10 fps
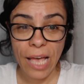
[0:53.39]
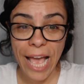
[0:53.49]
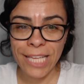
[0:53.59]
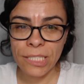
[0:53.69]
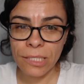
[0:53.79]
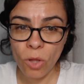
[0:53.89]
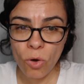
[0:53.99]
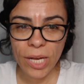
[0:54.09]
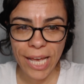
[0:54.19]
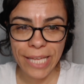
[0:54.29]
as
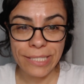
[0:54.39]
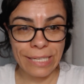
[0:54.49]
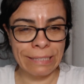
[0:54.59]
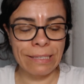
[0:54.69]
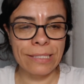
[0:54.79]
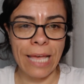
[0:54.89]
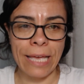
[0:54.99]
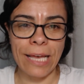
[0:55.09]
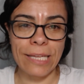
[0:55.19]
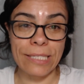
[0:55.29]
long as it is
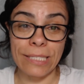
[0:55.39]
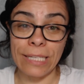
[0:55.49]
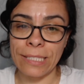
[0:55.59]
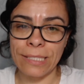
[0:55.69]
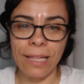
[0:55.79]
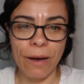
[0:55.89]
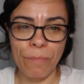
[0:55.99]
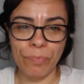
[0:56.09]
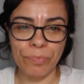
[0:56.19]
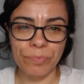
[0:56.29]
against Islam.
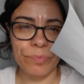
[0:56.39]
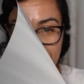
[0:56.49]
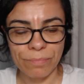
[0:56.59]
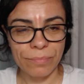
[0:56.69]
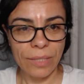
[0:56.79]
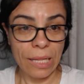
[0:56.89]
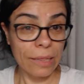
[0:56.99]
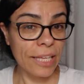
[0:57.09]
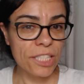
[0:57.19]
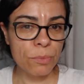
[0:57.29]

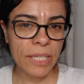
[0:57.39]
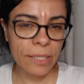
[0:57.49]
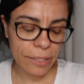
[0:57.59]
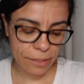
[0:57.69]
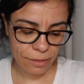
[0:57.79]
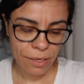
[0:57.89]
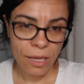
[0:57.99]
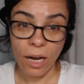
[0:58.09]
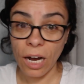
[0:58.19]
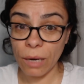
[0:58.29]
Let's be clear.
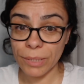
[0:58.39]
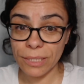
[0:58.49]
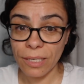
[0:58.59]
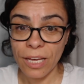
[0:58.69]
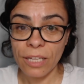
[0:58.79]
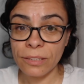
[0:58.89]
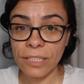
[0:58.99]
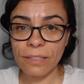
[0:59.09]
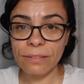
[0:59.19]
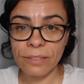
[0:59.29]
Hamid
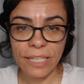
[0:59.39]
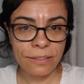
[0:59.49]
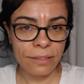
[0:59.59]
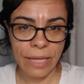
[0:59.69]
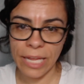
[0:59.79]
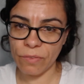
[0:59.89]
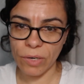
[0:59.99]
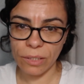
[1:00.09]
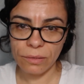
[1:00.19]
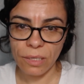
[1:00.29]
didn't threaten
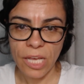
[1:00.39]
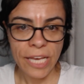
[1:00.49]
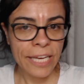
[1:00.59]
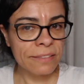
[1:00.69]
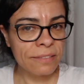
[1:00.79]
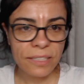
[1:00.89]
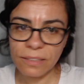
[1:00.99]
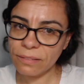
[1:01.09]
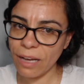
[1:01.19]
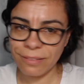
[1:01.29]
anyone. He
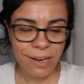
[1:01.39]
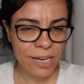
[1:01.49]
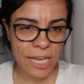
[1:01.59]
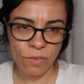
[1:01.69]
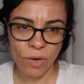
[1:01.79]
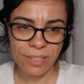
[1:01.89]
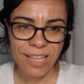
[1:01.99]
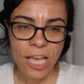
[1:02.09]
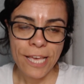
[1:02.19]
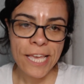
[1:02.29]
didn't attack anyone.
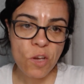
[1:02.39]
He